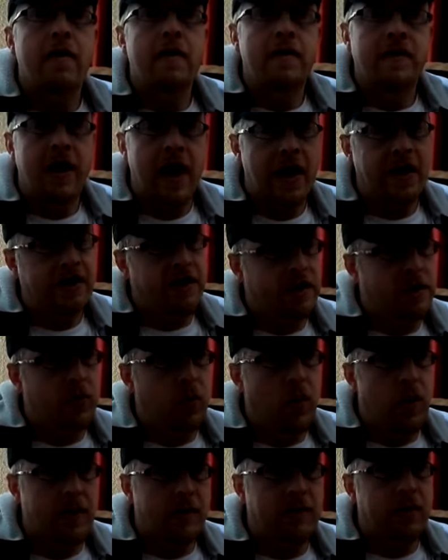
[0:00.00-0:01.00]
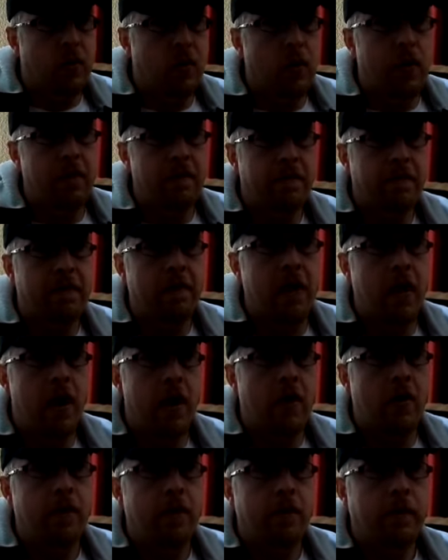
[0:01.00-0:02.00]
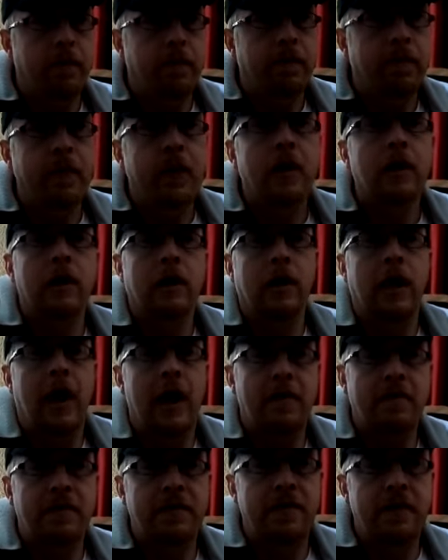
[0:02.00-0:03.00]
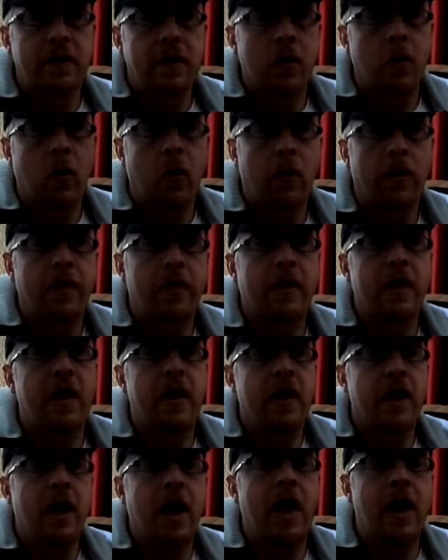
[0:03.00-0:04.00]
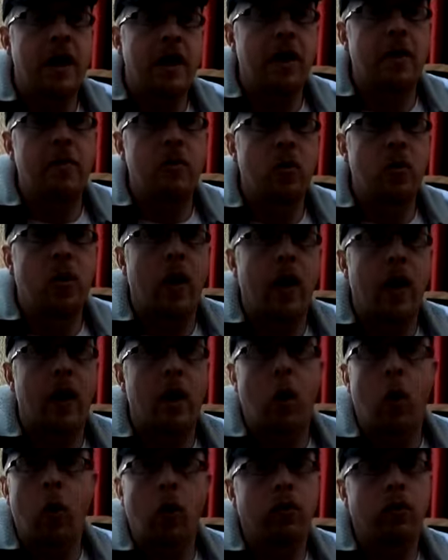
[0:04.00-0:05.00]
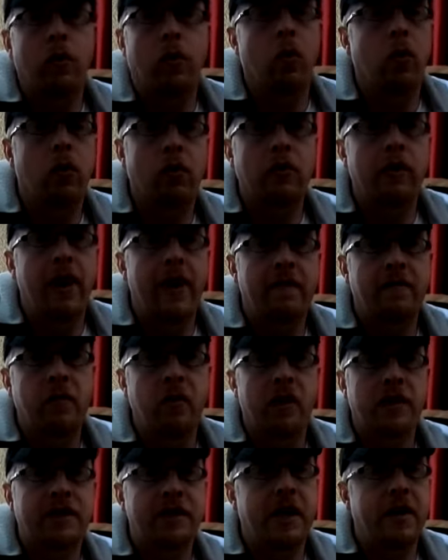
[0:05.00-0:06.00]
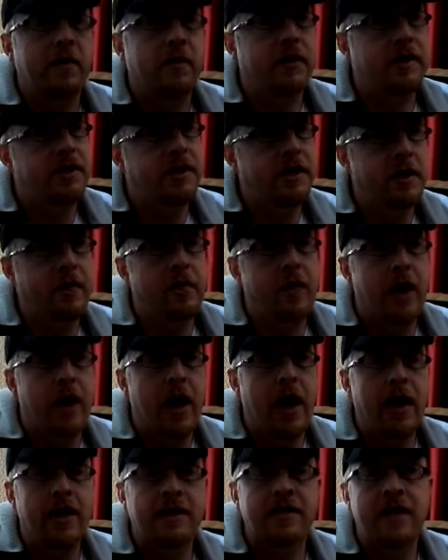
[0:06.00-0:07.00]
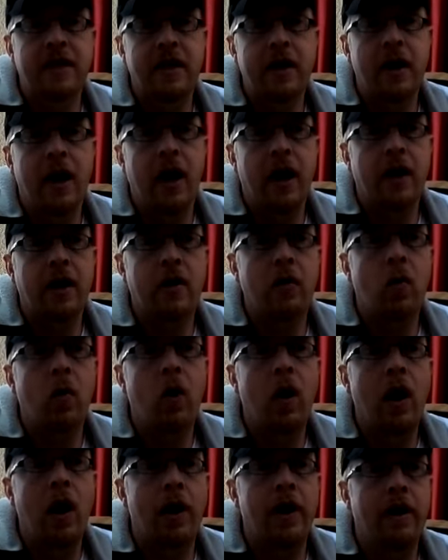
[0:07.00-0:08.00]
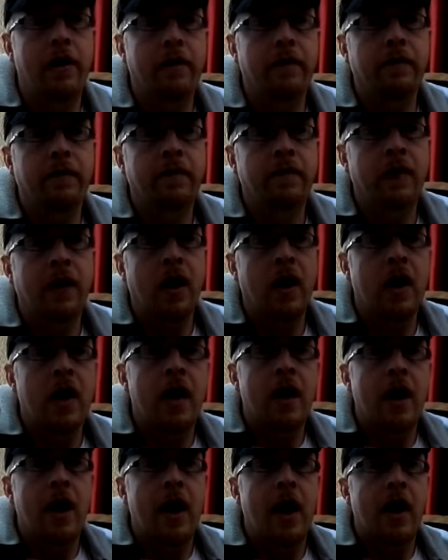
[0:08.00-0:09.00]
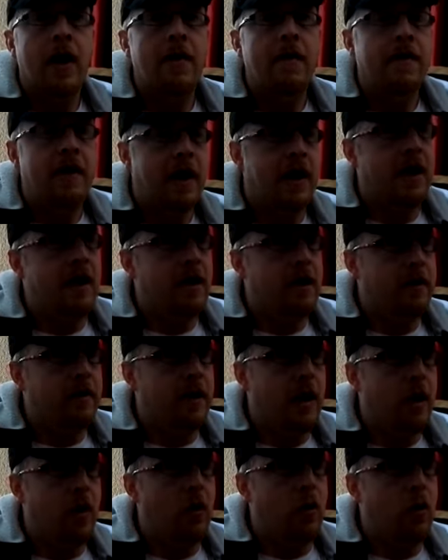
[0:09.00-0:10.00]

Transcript: They just went to where Flair left with the NWA or the World Heavyweight Championship in 1991. They, they are